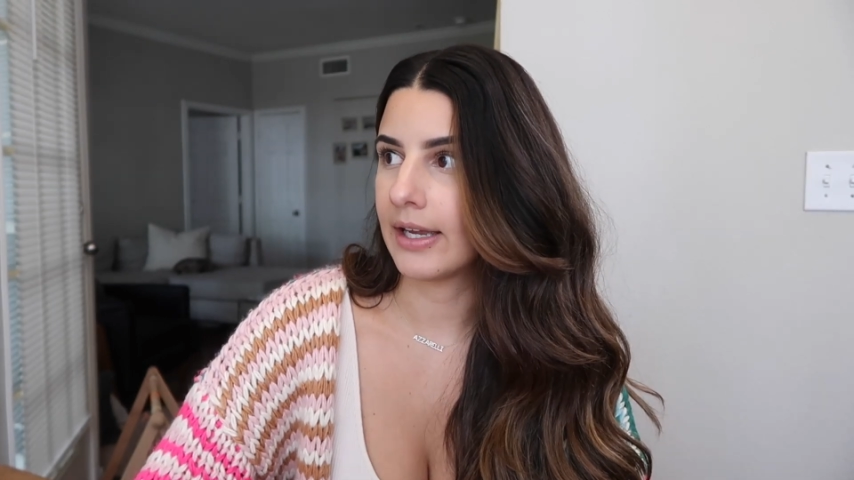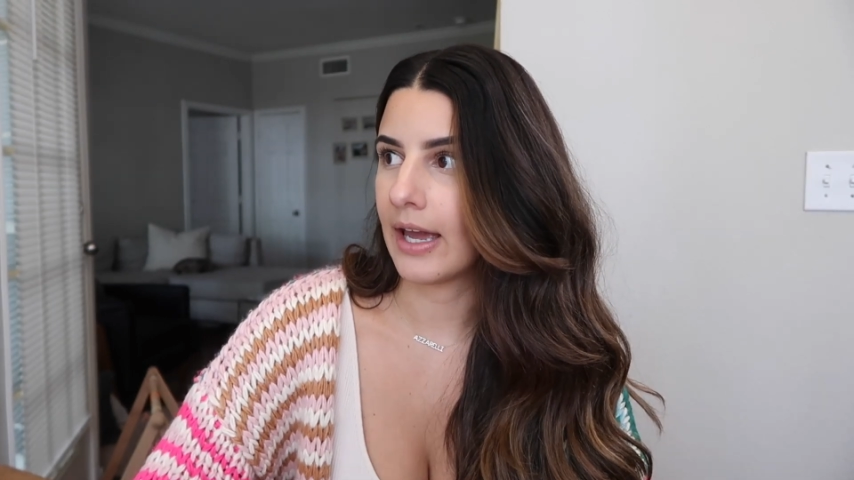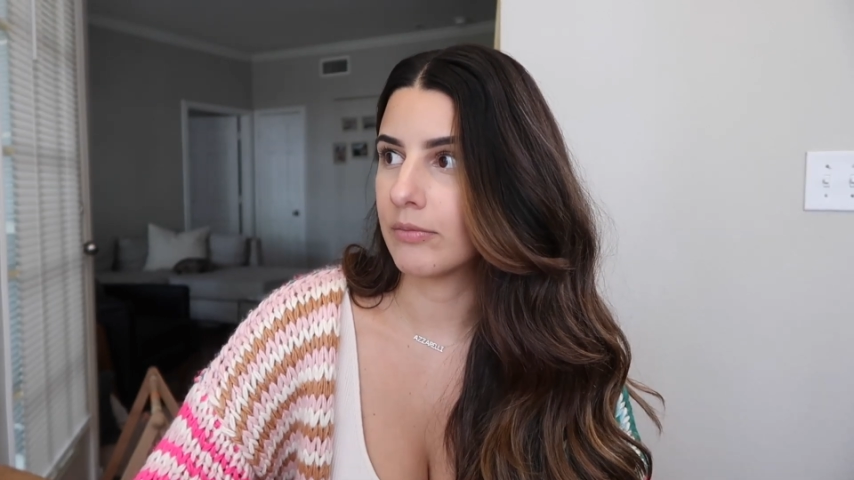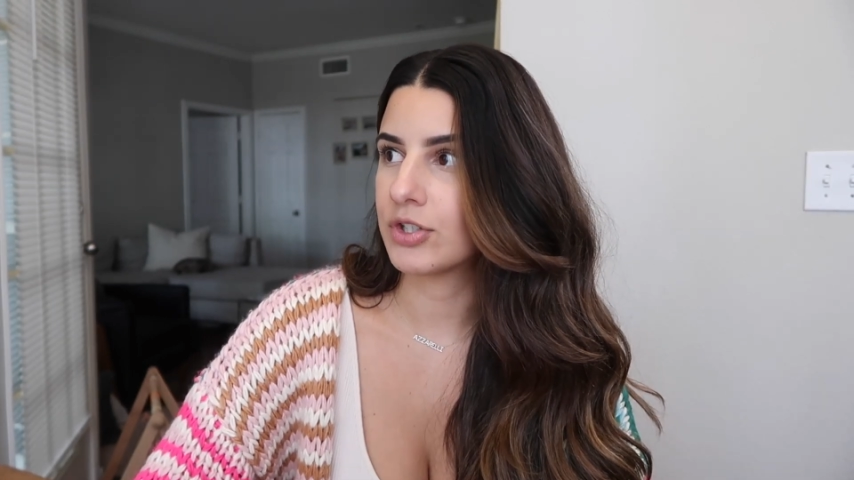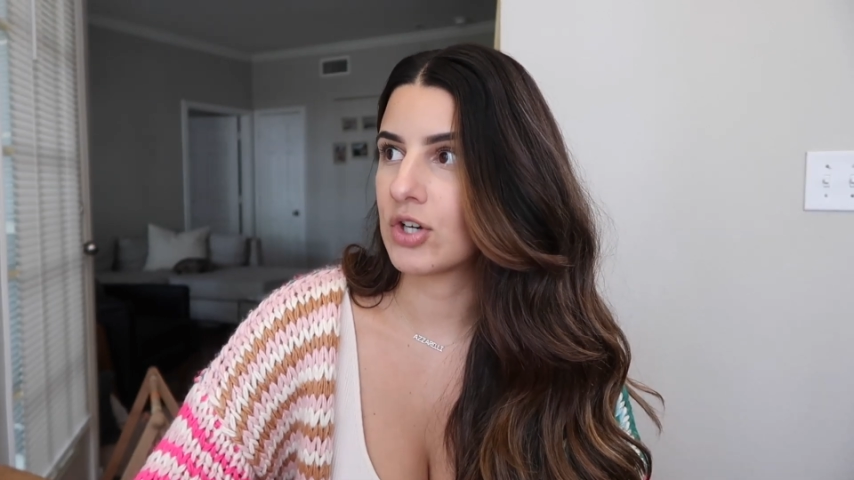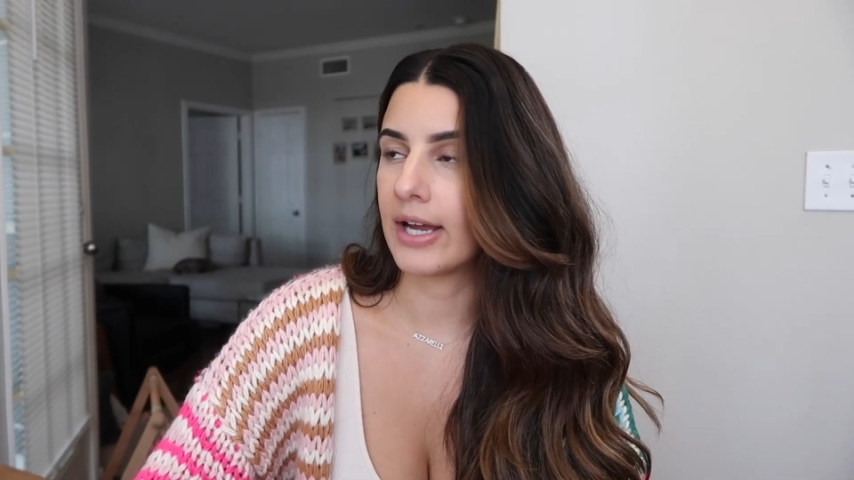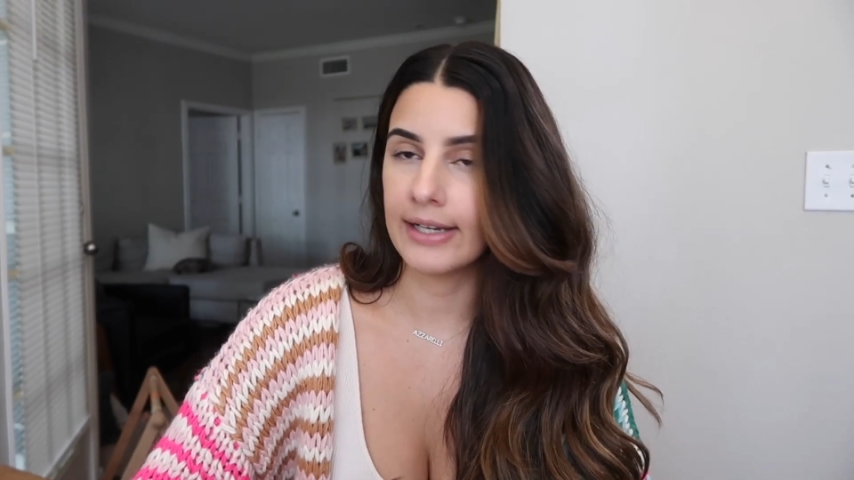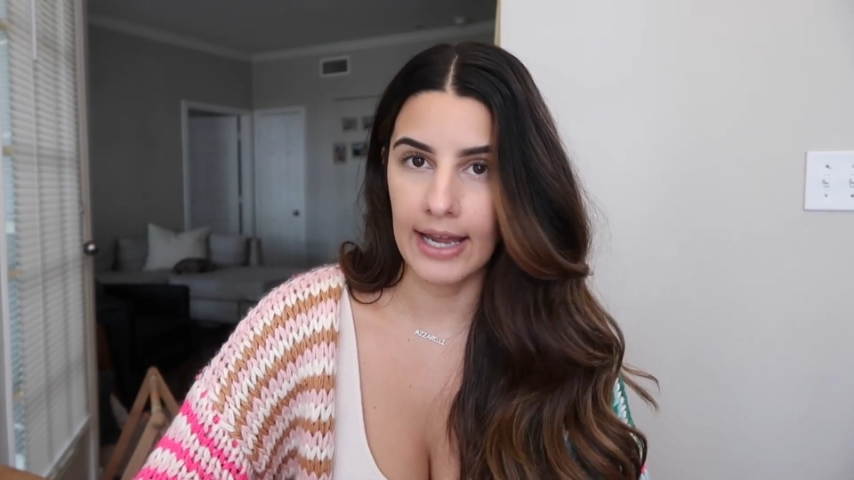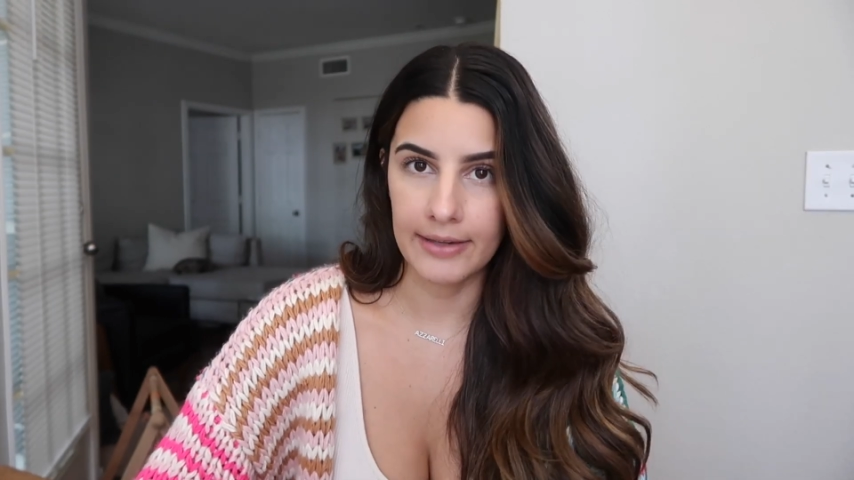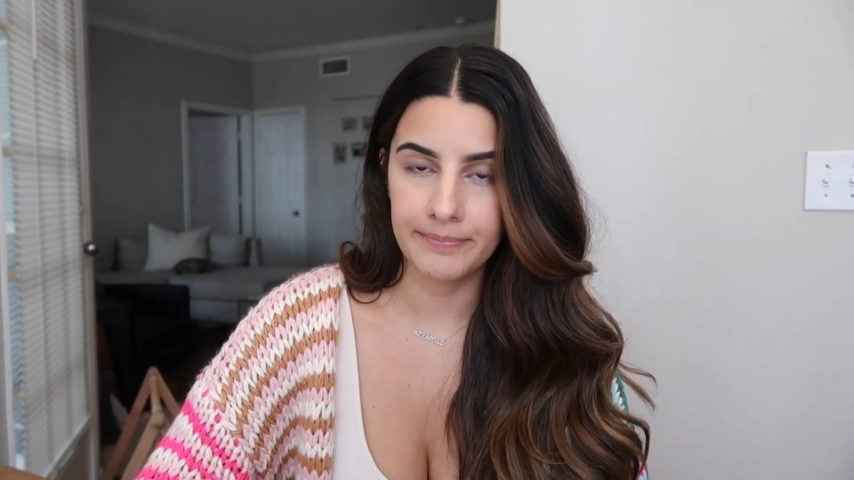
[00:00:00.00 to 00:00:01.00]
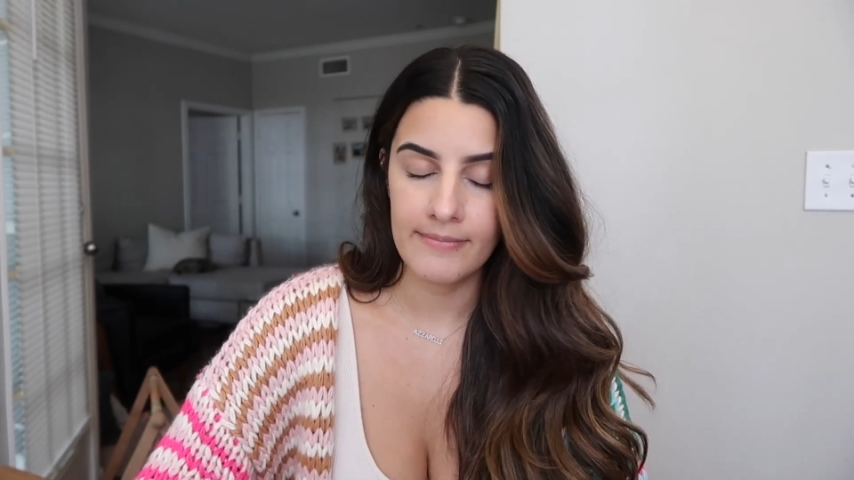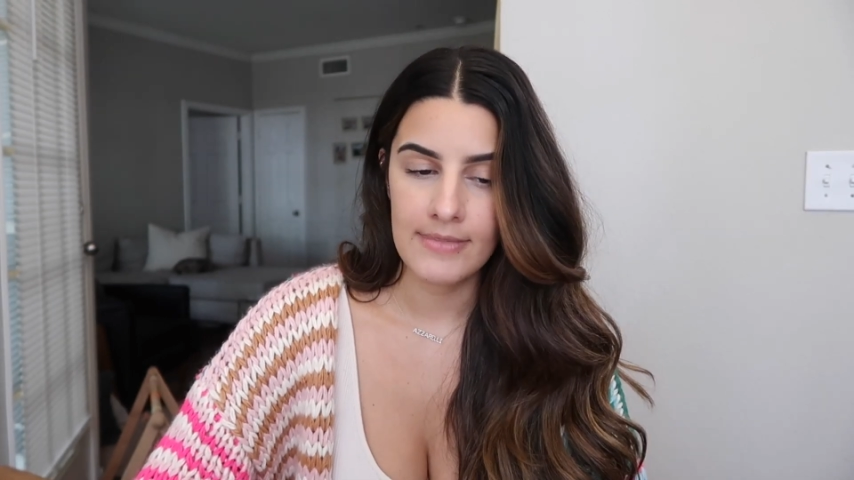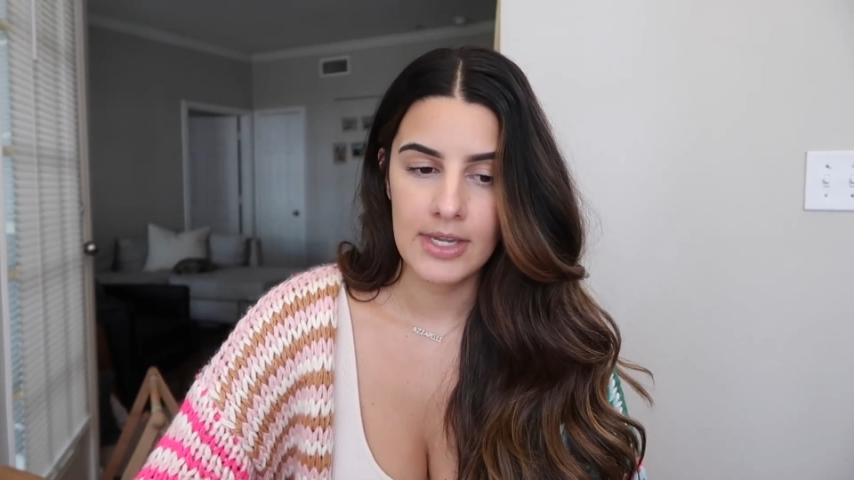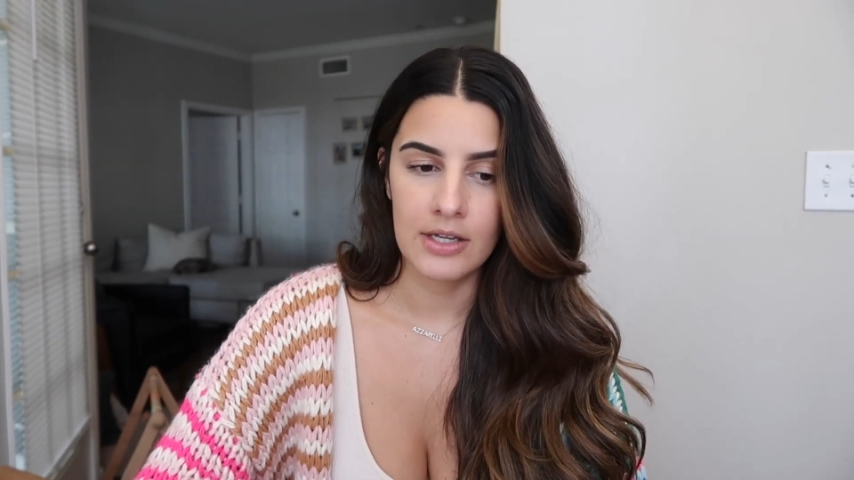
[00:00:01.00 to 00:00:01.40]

again, we tried again